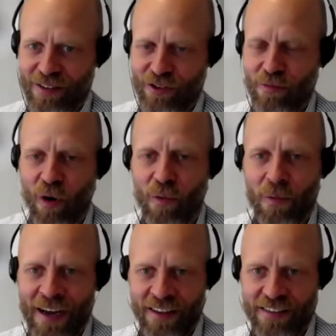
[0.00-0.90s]
more
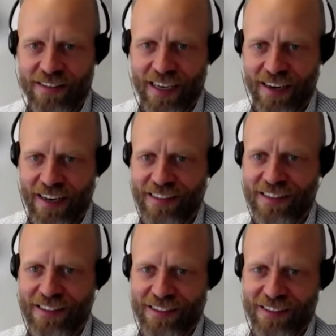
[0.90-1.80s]
violence and
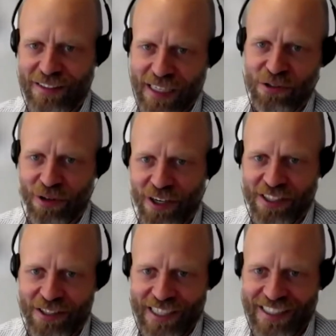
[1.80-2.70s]
less sexual
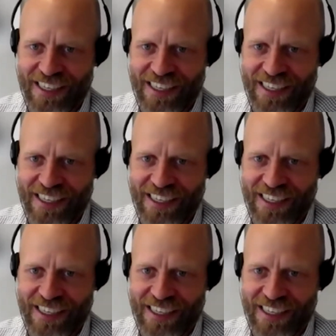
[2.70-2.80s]
content